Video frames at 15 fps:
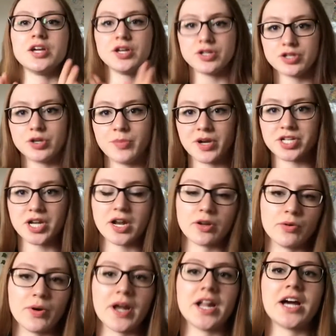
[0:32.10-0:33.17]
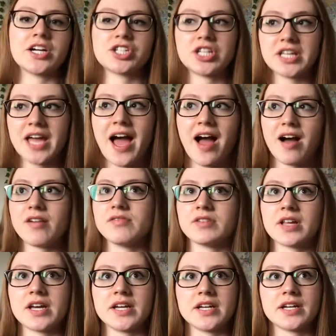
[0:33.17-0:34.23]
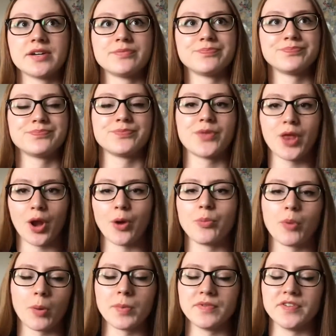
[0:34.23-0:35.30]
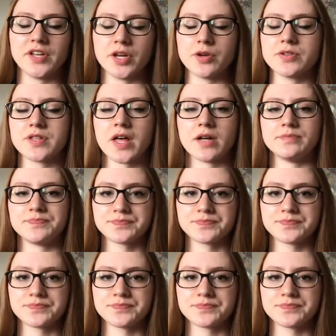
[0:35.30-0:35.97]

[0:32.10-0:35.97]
to my channel and actually have like, you know, proper videos that